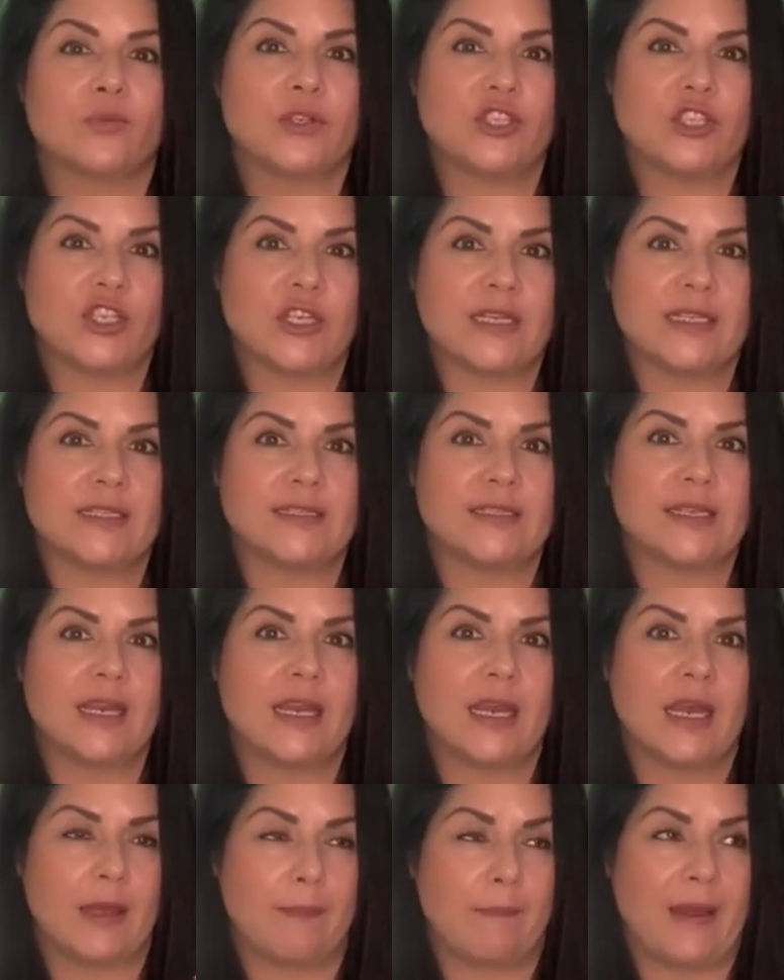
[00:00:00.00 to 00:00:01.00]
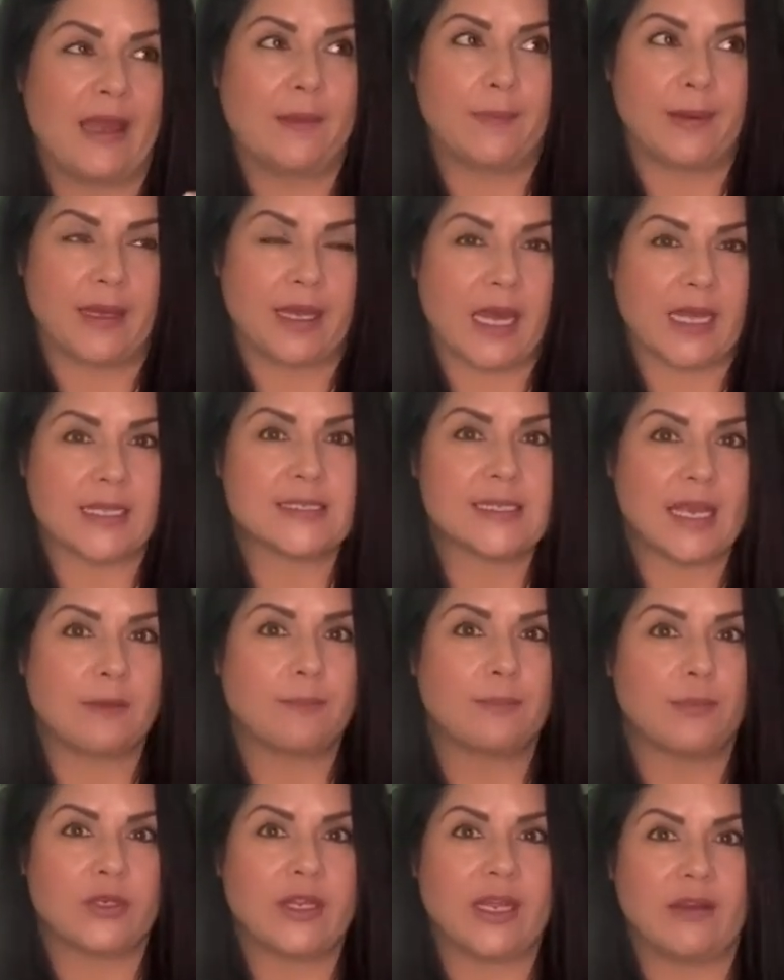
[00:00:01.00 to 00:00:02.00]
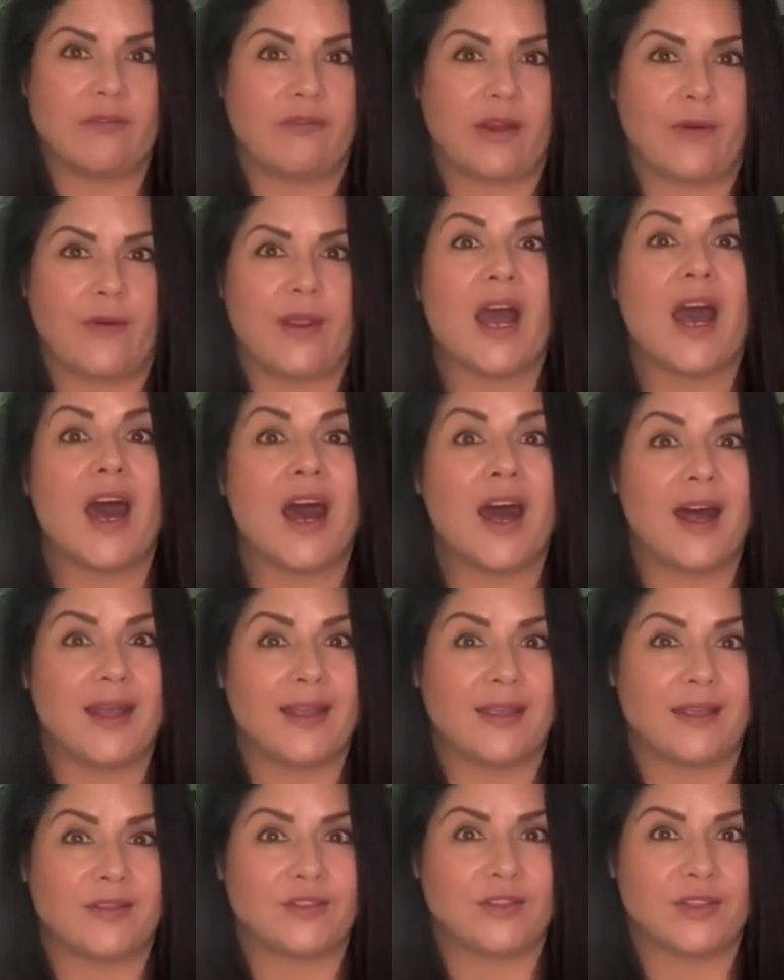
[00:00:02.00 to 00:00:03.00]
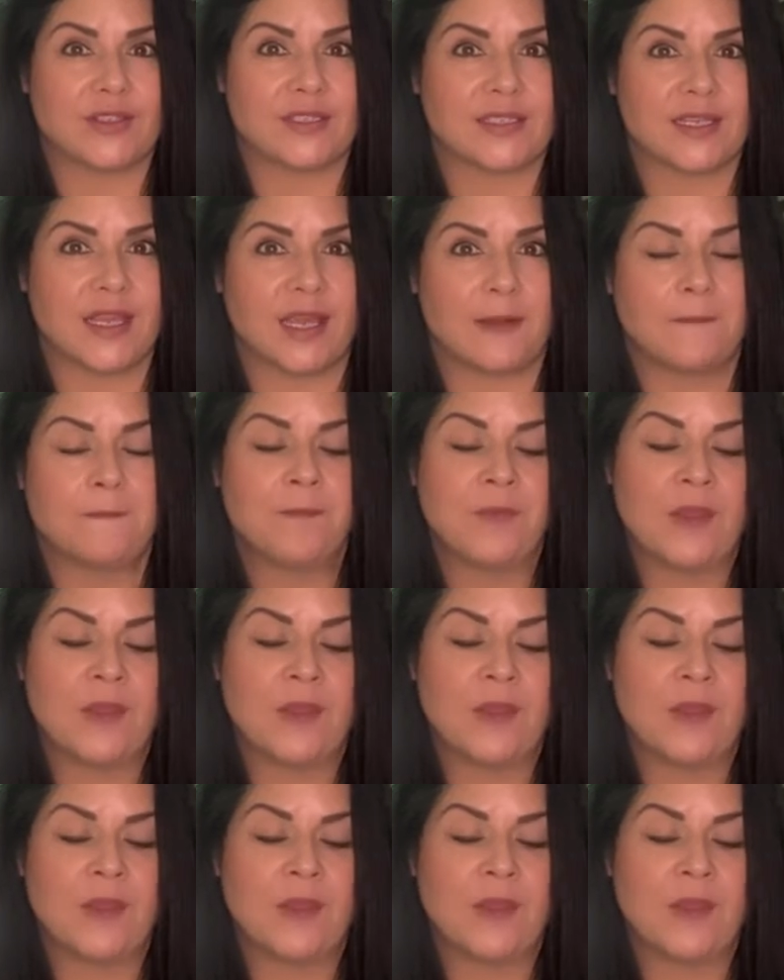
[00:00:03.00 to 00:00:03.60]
which is a paper cut and put in very high into the skin.